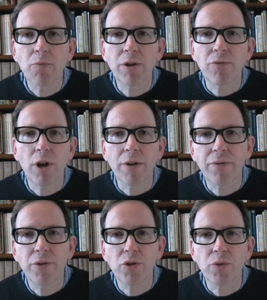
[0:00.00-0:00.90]
went right
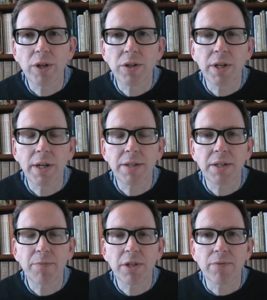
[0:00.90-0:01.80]
through into the early
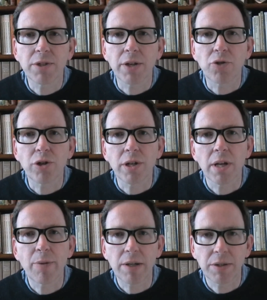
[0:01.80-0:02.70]
17th century,
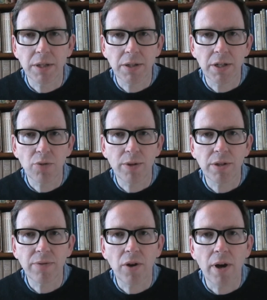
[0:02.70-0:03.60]
about
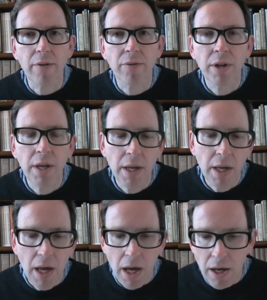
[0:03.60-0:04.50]
1625.
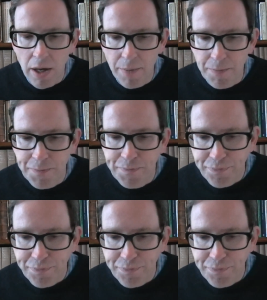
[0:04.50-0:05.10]
In